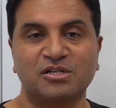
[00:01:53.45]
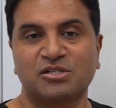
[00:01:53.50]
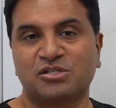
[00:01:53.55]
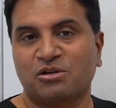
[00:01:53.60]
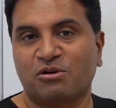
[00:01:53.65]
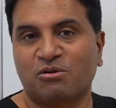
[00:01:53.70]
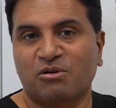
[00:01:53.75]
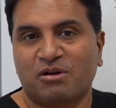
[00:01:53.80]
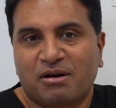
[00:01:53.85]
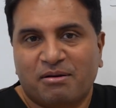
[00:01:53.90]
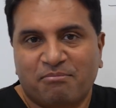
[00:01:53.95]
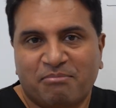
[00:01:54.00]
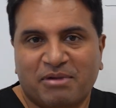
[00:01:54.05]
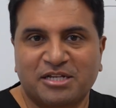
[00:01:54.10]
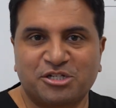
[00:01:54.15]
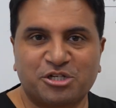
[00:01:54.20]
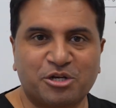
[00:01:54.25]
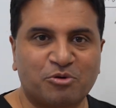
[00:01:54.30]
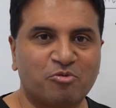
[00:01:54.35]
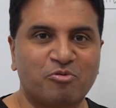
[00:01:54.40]
So
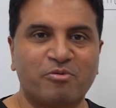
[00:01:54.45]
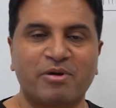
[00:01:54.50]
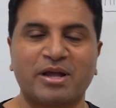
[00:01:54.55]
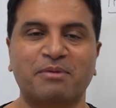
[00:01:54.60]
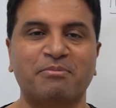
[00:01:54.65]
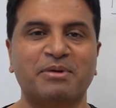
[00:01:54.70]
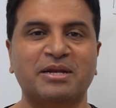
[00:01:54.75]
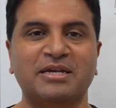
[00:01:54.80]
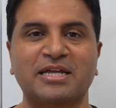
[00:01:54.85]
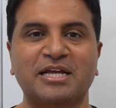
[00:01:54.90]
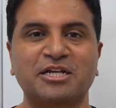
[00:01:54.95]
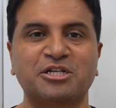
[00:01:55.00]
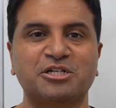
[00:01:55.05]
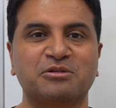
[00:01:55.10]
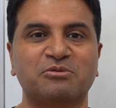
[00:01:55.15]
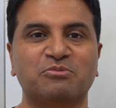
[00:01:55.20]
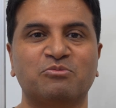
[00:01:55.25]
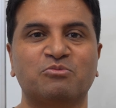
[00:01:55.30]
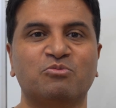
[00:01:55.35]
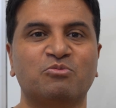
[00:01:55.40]
my general
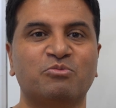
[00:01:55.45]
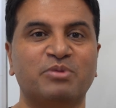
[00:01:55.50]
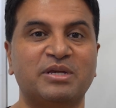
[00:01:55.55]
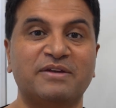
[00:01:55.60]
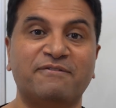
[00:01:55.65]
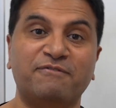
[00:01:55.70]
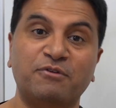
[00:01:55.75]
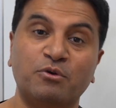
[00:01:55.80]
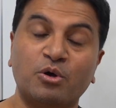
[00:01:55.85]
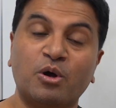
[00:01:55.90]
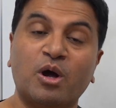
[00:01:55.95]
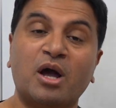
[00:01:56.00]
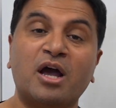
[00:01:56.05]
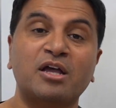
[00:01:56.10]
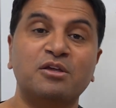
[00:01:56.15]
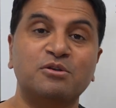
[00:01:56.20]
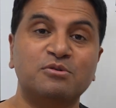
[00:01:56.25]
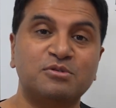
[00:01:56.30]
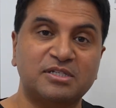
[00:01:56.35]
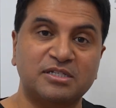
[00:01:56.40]
recommendation would be, if you
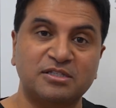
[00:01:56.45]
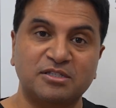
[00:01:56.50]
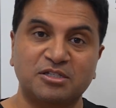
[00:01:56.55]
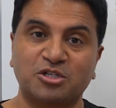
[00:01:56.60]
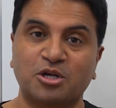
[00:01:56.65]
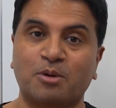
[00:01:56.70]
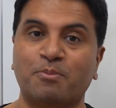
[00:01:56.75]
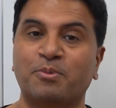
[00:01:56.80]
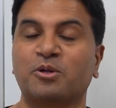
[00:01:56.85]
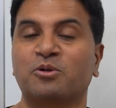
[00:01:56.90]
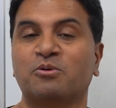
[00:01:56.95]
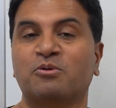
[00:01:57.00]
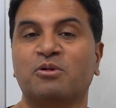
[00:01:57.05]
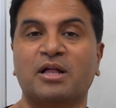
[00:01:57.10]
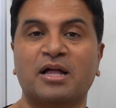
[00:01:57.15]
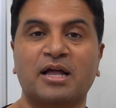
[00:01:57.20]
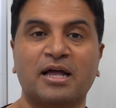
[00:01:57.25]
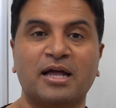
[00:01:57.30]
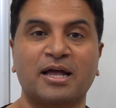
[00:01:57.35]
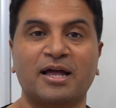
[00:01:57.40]
are using the
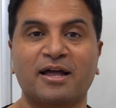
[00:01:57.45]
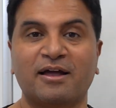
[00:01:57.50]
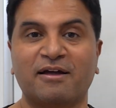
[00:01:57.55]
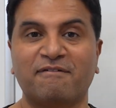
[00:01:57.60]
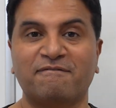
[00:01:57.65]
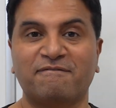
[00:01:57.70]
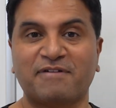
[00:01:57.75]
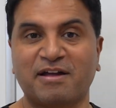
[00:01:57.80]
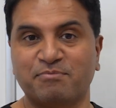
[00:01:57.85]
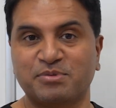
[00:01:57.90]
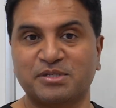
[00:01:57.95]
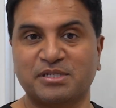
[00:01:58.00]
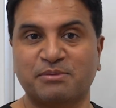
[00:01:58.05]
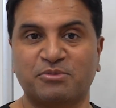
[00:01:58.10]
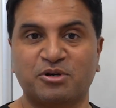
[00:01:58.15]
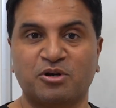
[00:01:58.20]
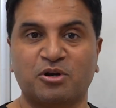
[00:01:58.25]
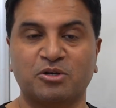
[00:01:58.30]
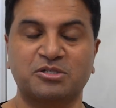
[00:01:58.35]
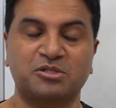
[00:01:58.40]
topical uh, five
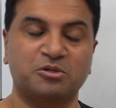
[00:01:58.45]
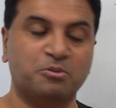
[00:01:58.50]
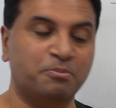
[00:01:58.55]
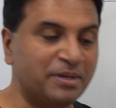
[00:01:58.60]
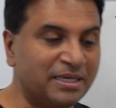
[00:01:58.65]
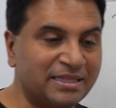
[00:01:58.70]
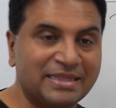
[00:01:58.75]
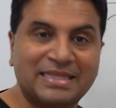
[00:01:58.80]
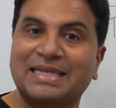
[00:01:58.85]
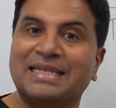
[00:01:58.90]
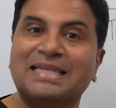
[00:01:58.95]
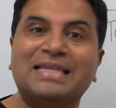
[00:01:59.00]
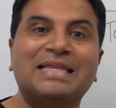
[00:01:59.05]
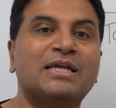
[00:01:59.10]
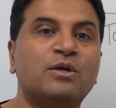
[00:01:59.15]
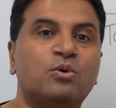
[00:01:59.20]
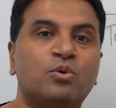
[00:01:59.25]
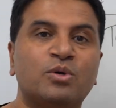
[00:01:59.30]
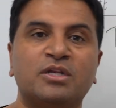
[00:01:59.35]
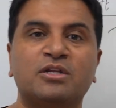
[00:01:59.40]
percent minoxidil, be it the
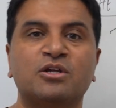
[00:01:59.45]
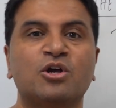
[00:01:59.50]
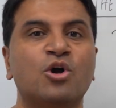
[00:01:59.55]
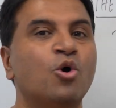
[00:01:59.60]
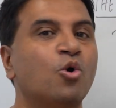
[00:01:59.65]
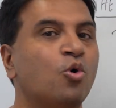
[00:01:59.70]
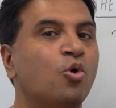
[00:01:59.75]
liquid